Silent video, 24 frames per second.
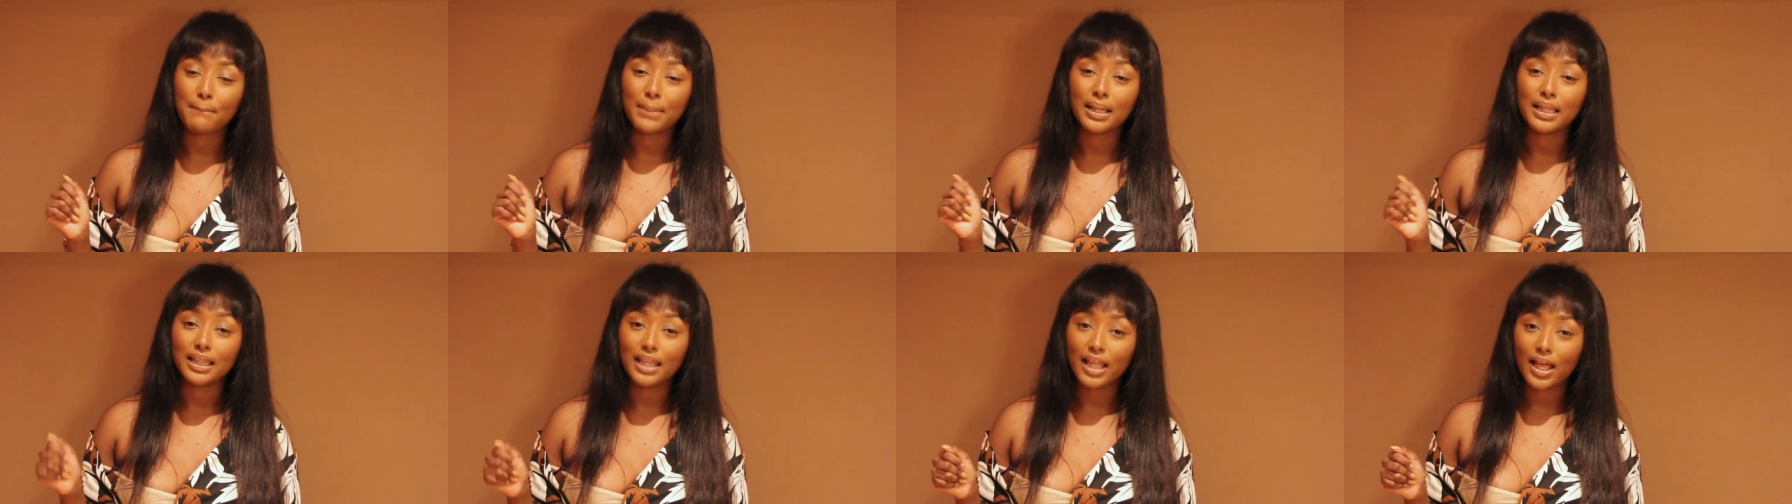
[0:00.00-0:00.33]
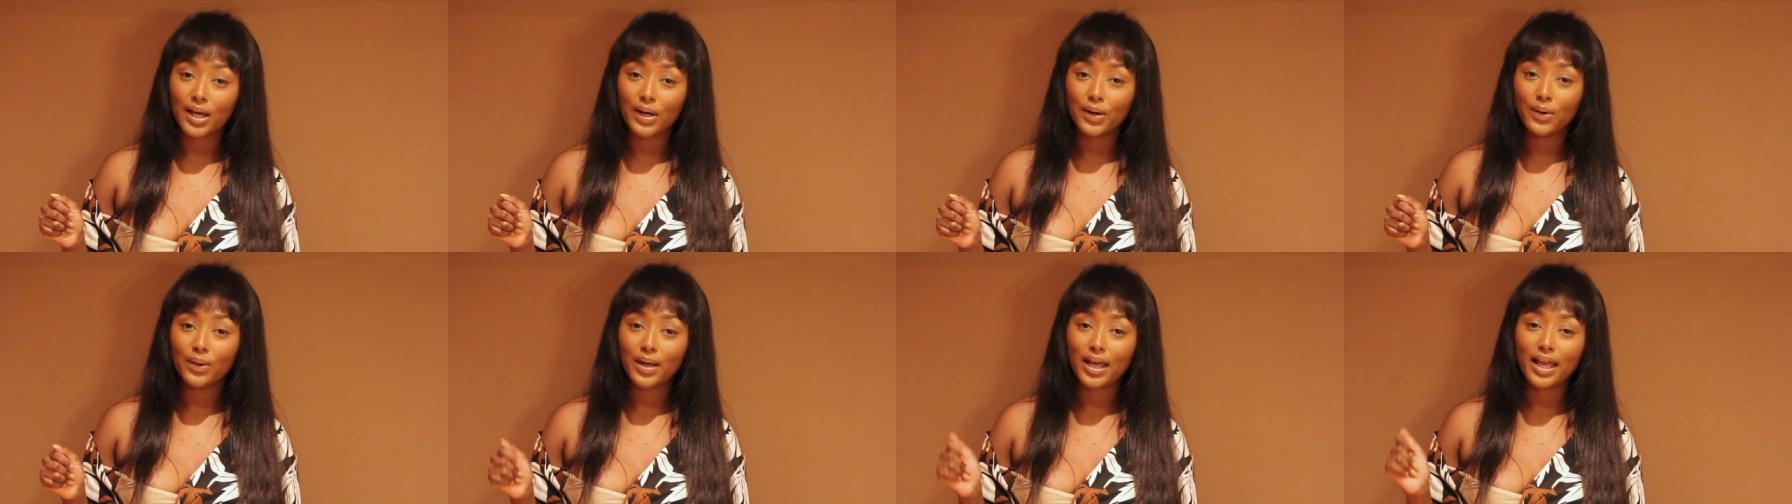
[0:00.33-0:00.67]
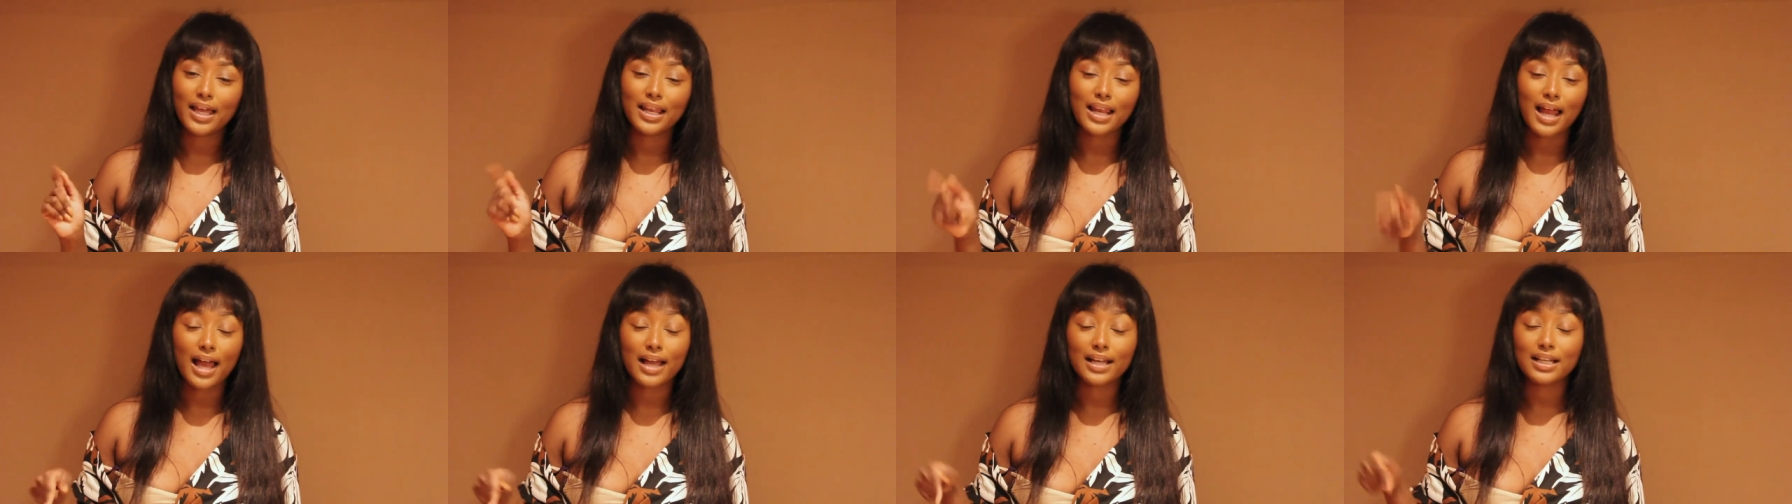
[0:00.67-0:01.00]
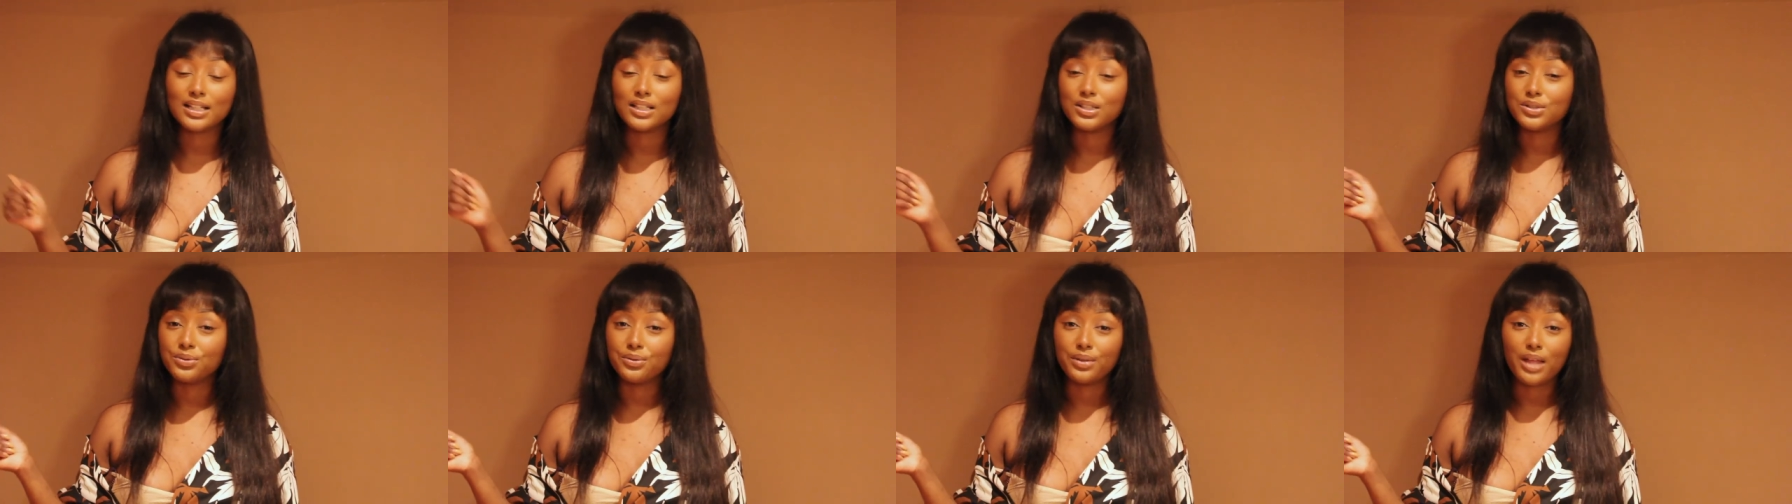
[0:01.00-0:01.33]
below and I
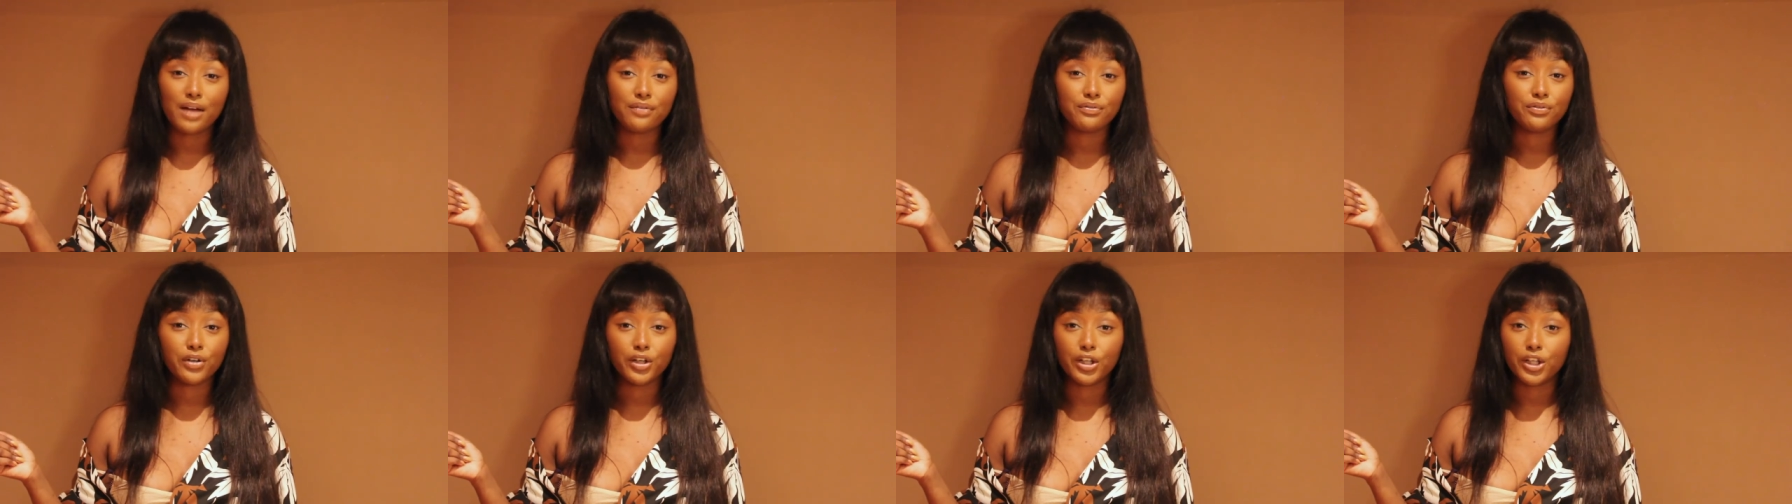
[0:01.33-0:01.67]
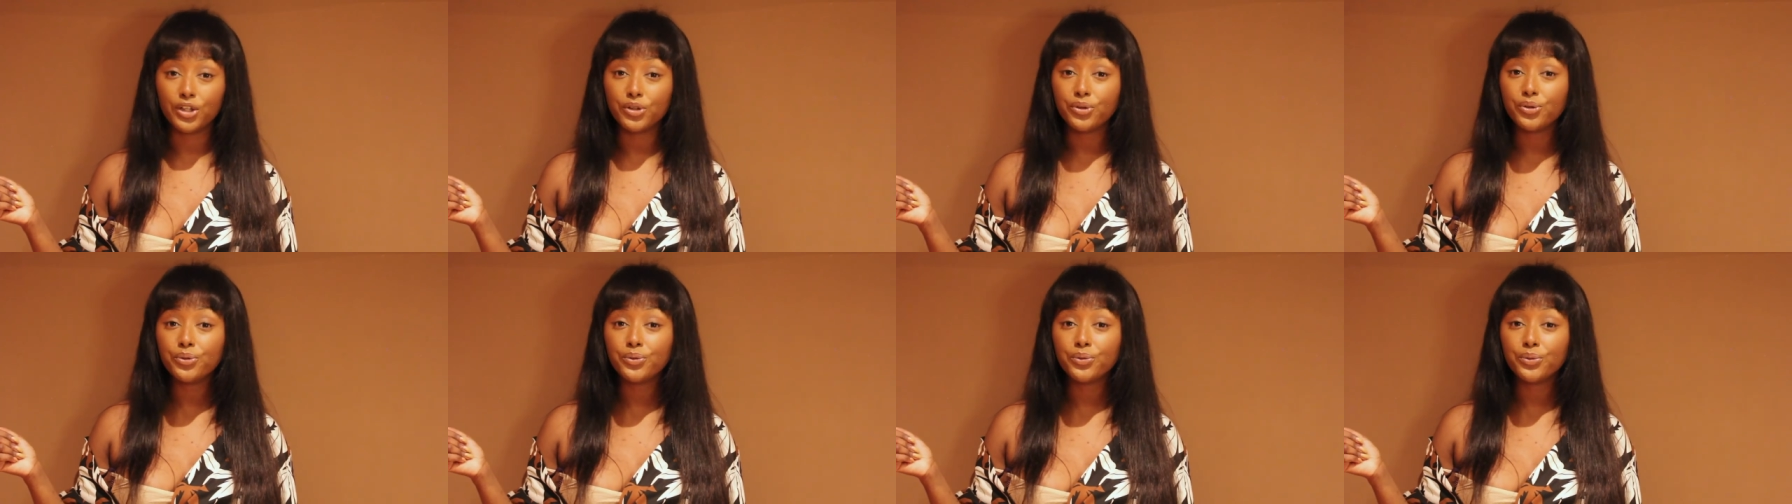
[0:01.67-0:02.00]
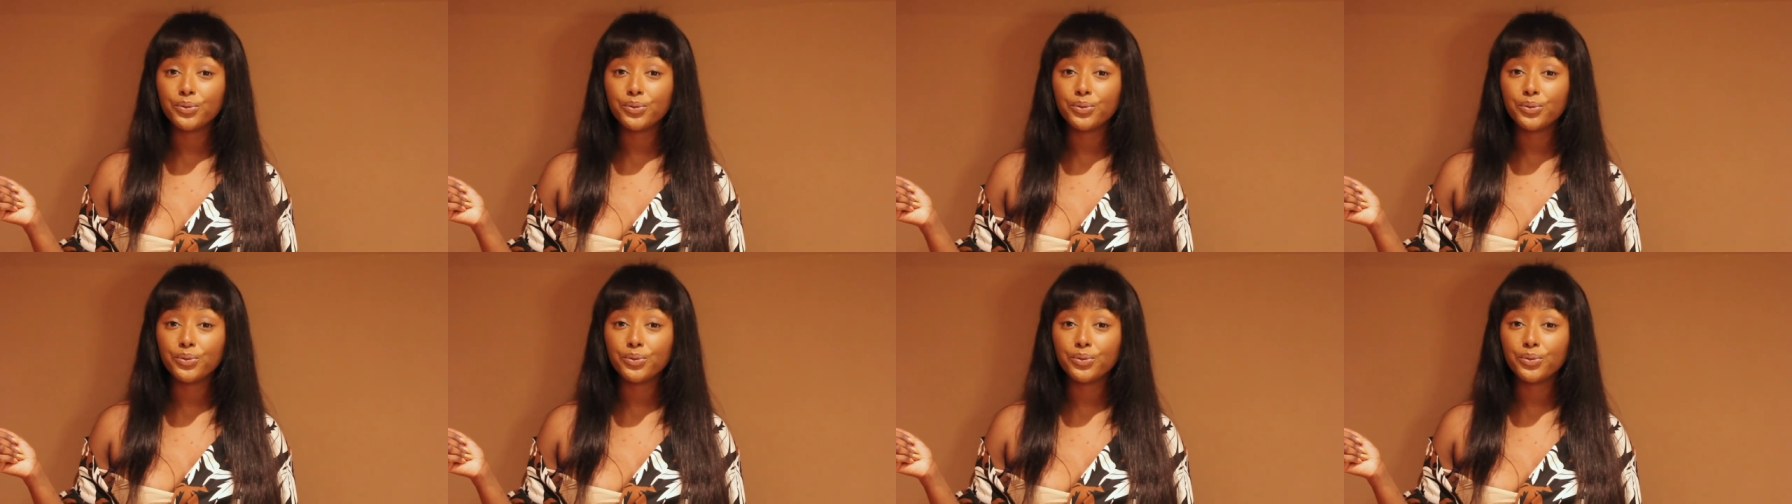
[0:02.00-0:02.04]
can do that for you.